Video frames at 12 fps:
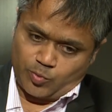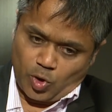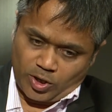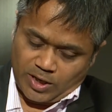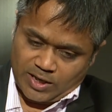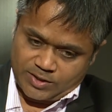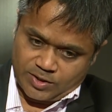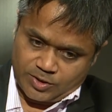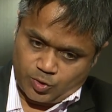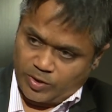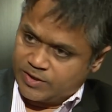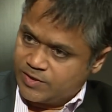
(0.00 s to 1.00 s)

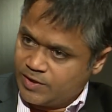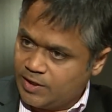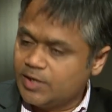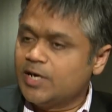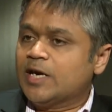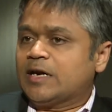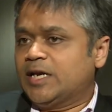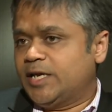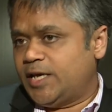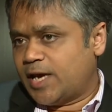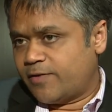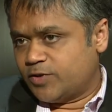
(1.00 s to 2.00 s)
broadcasters, you can see,
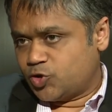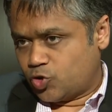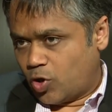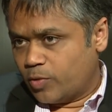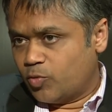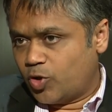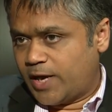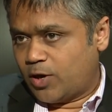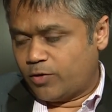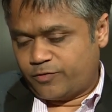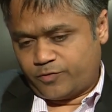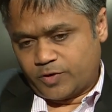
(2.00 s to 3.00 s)
clearly have a strong bouquet
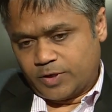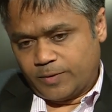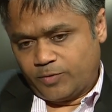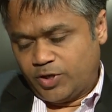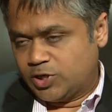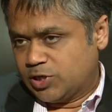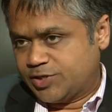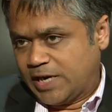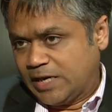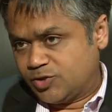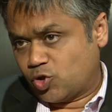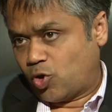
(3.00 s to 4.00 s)
of regional
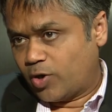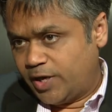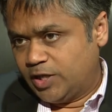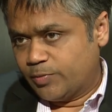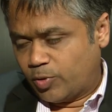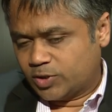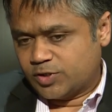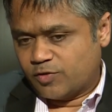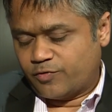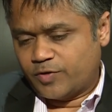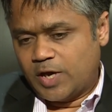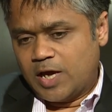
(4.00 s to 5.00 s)
channels, or already in the process
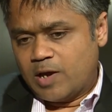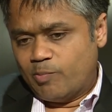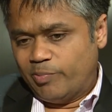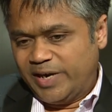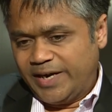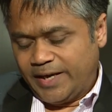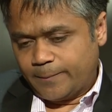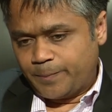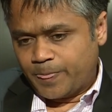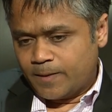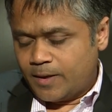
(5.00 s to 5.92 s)
of building.